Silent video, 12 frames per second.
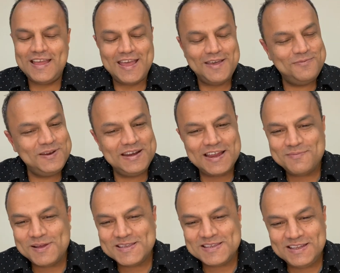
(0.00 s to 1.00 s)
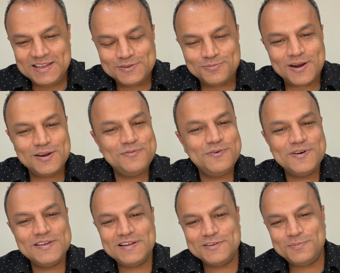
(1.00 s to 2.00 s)
Every time I see these wonderful
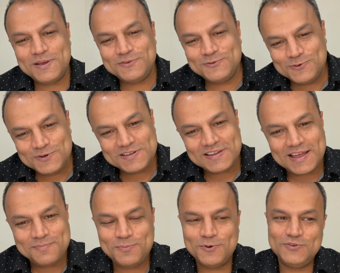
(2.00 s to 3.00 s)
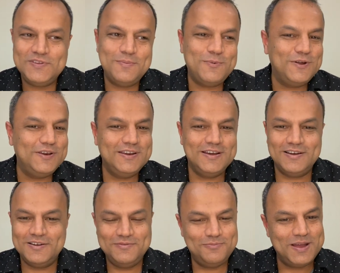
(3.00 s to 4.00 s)
results by students, I post them on
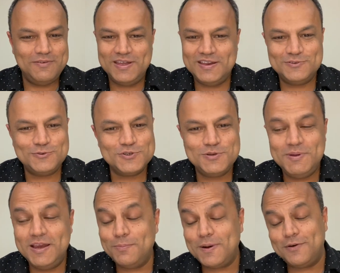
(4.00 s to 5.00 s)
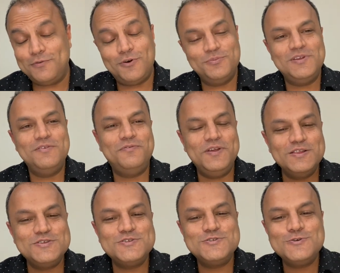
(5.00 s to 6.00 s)
by various social media platforms, and it feels
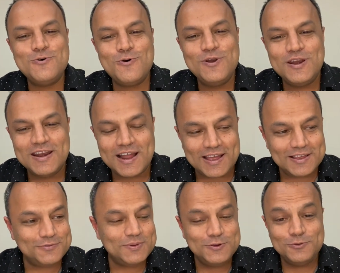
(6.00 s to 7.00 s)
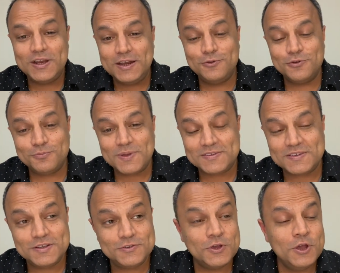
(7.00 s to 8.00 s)
so nice when you read those
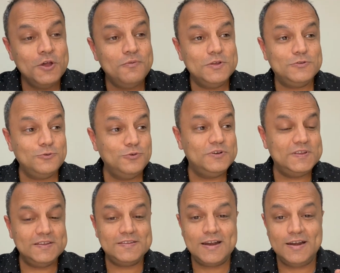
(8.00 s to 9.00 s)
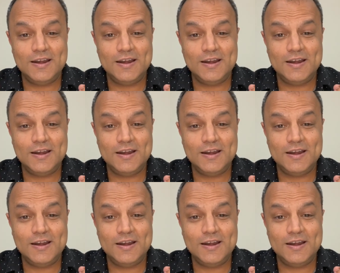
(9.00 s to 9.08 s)
messages where students say, sir, I've